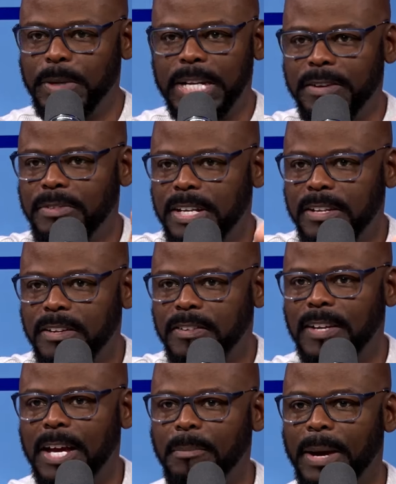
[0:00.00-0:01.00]
living in the
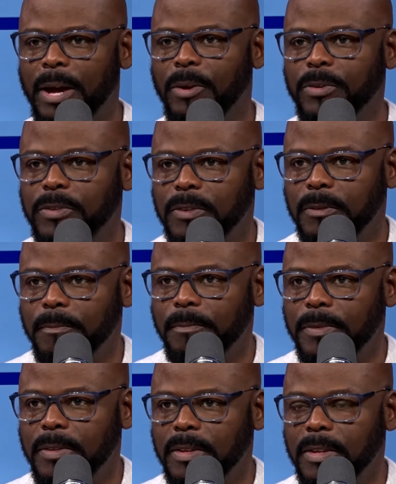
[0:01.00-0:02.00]
same house,
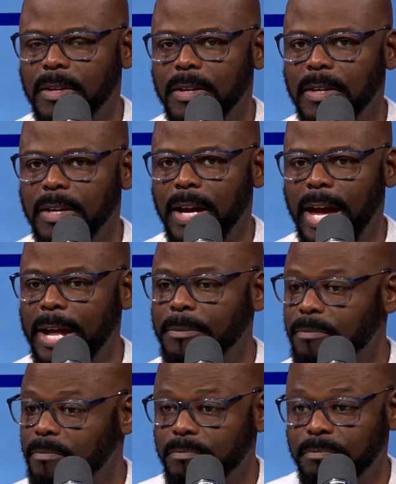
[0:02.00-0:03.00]

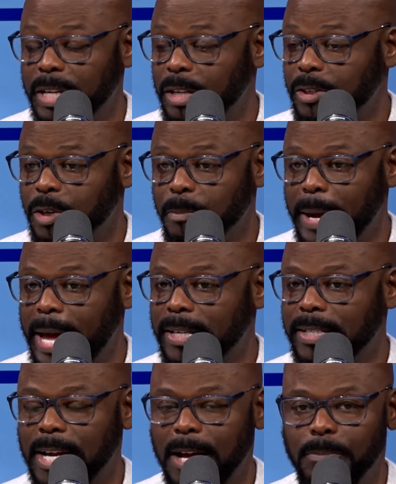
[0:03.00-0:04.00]
and bills are backed
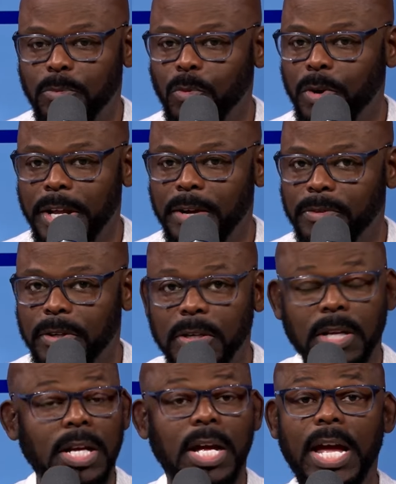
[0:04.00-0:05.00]
up, whatever,
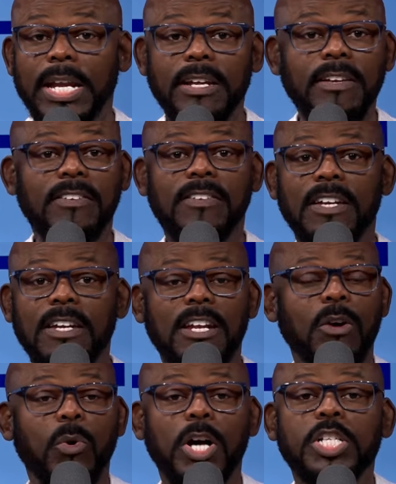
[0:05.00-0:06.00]
and he's sitting there
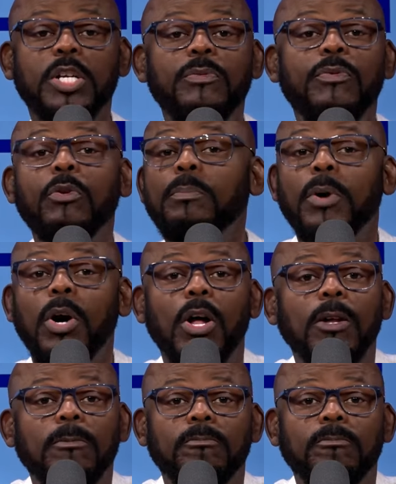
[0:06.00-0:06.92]
watching football.